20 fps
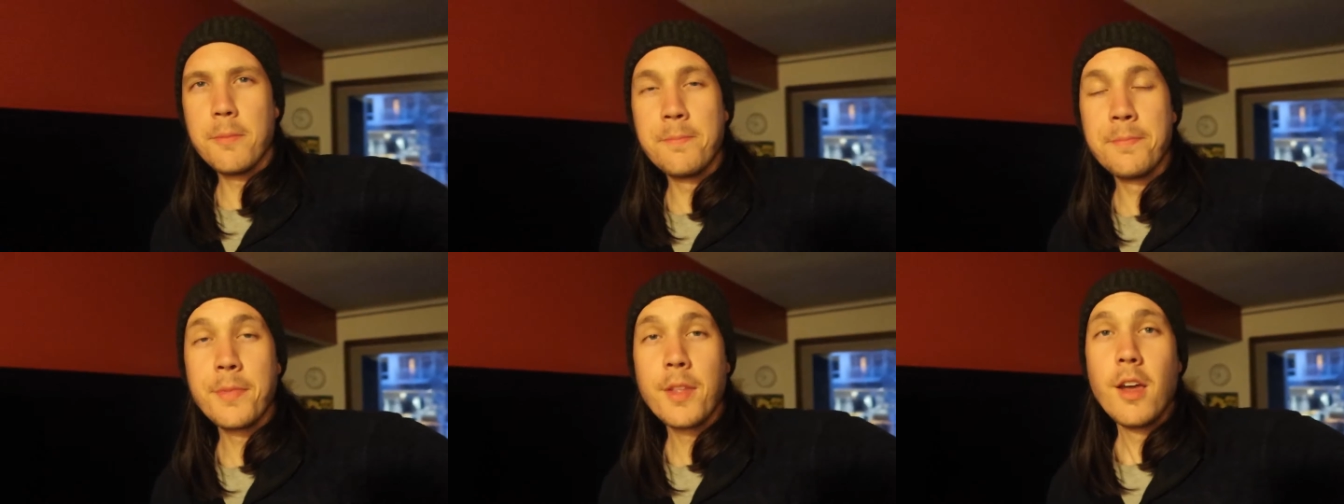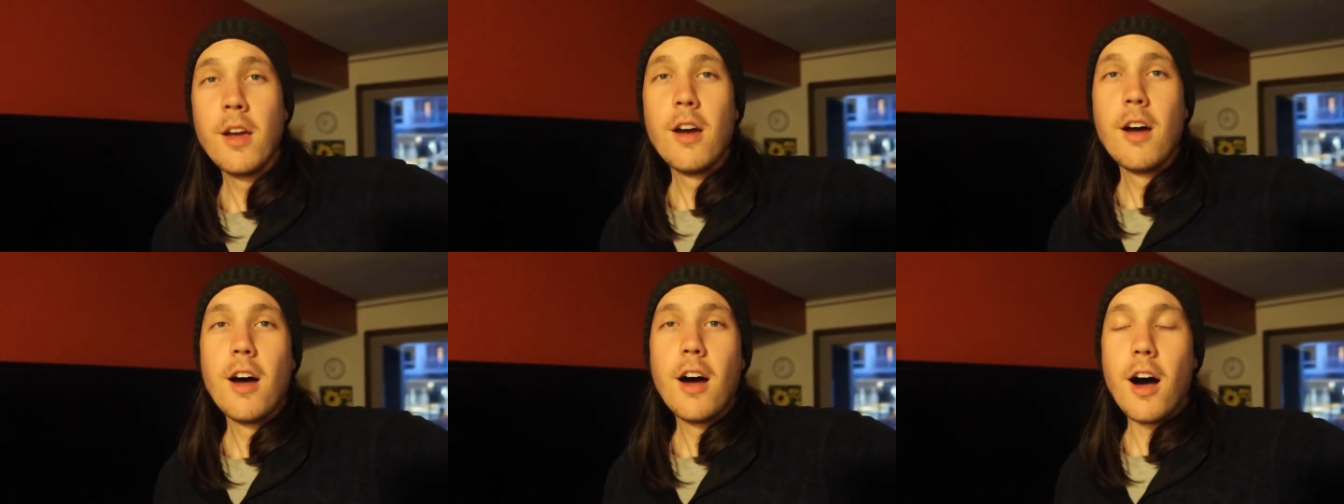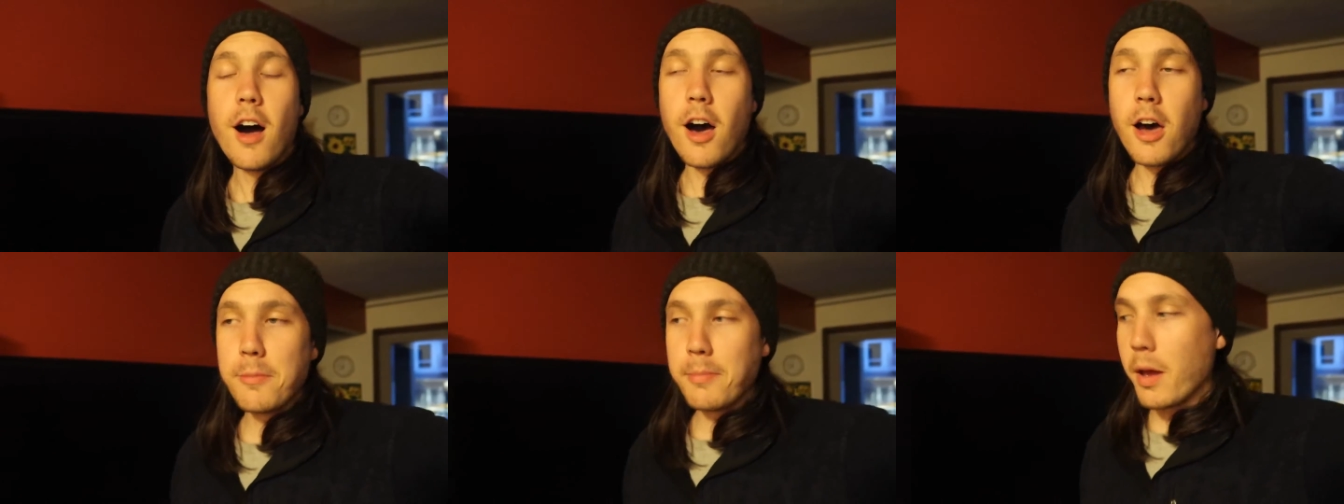Um,
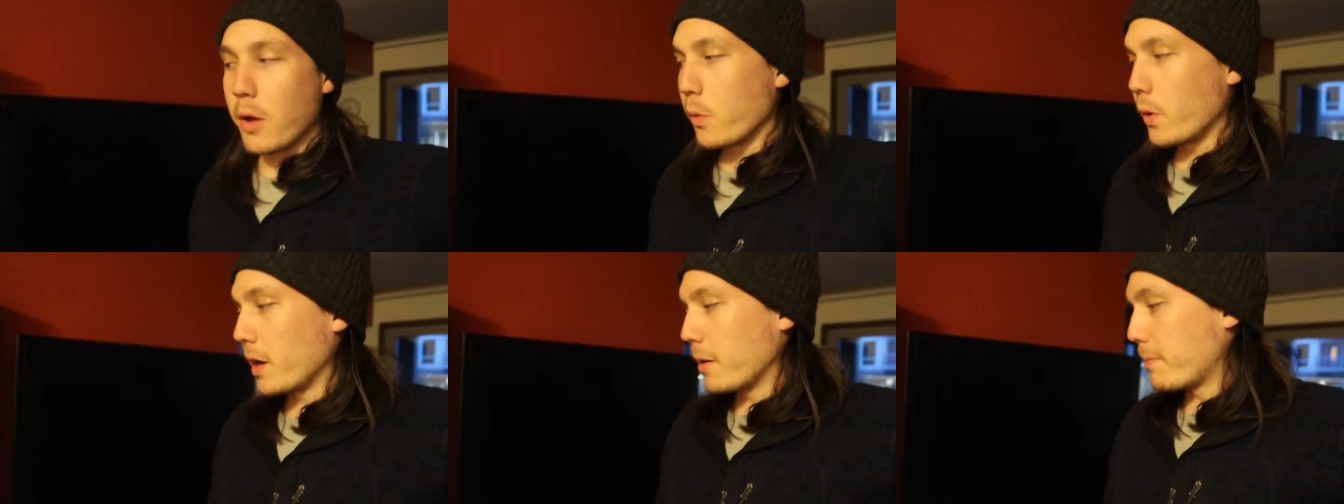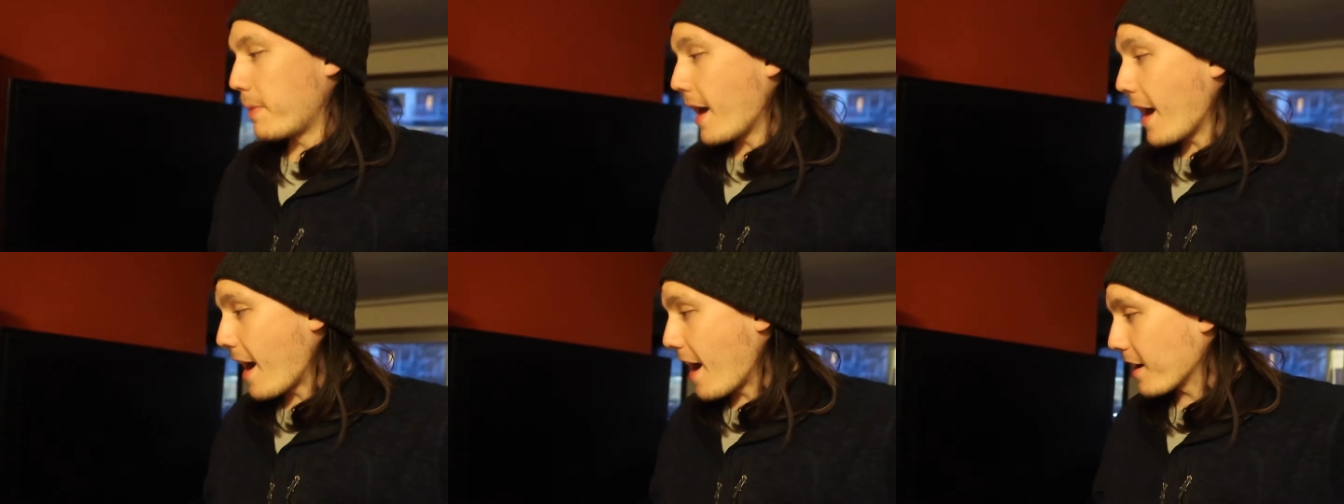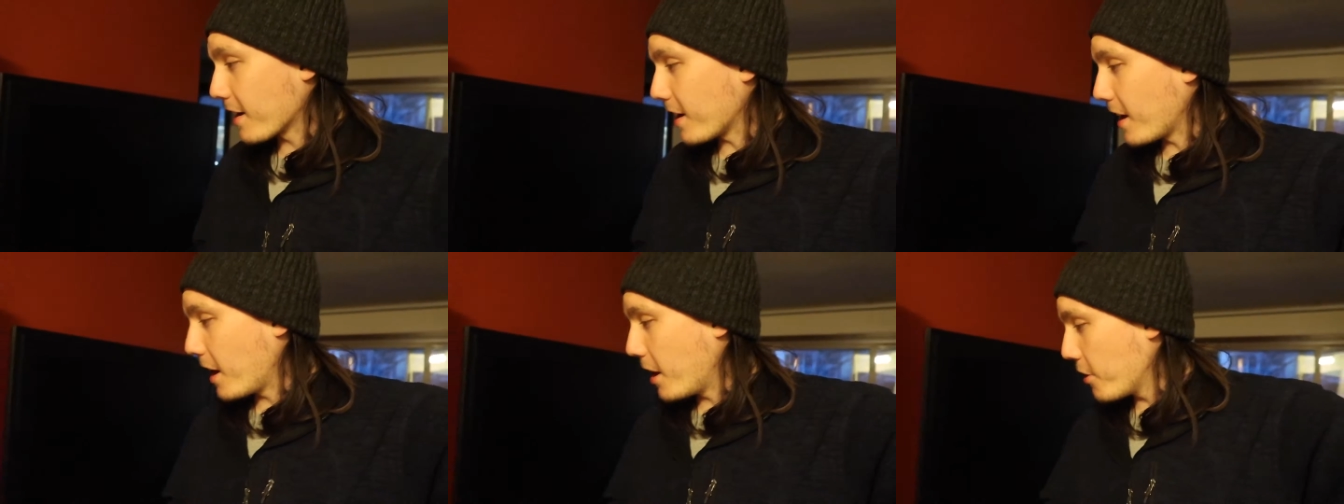on my way
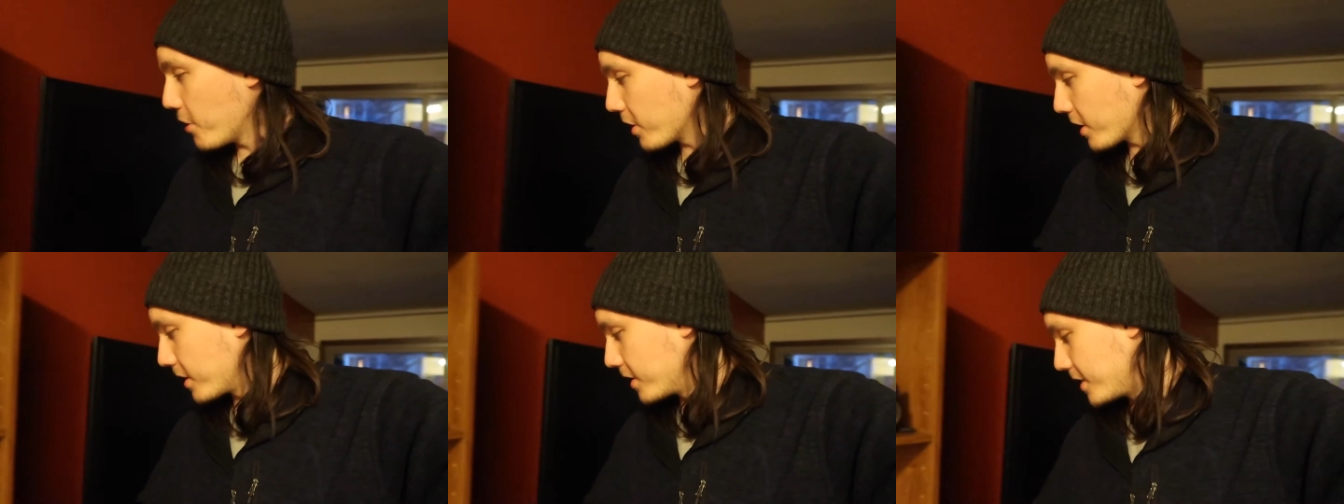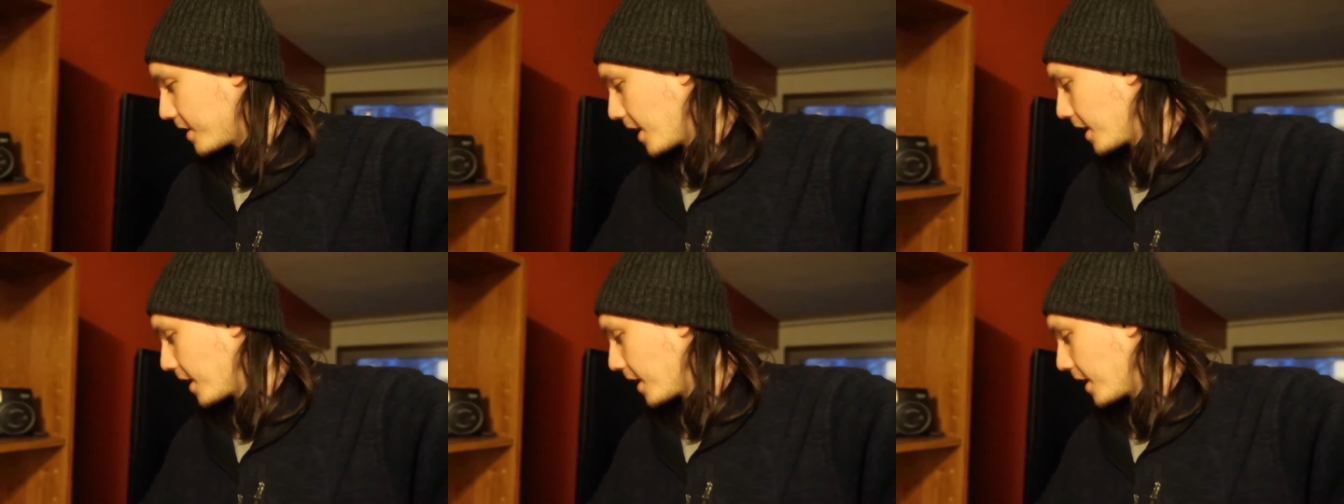back, Eric